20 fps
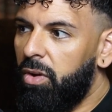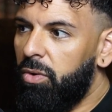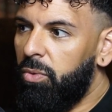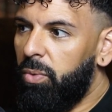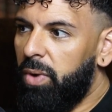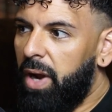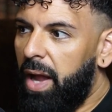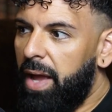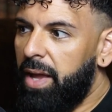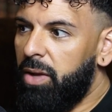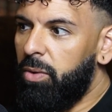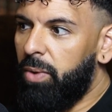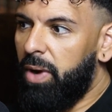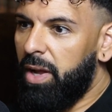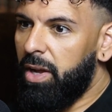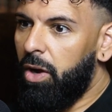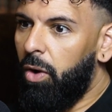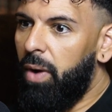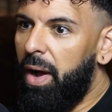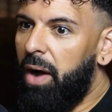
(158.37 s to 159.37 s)
when
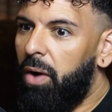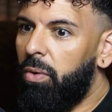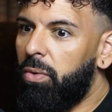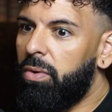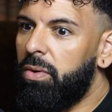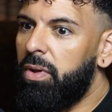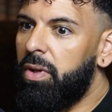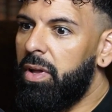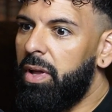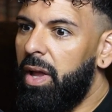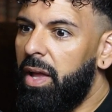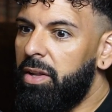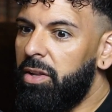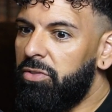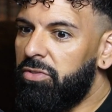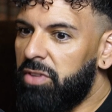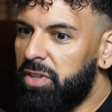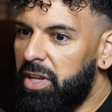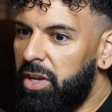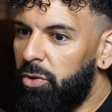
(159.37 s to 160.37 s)
I go out and
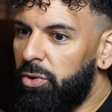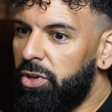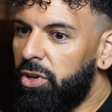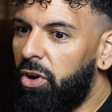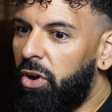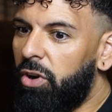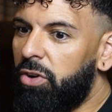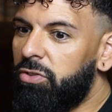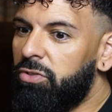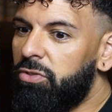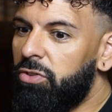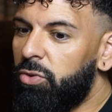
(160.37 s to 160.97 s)
these security guards,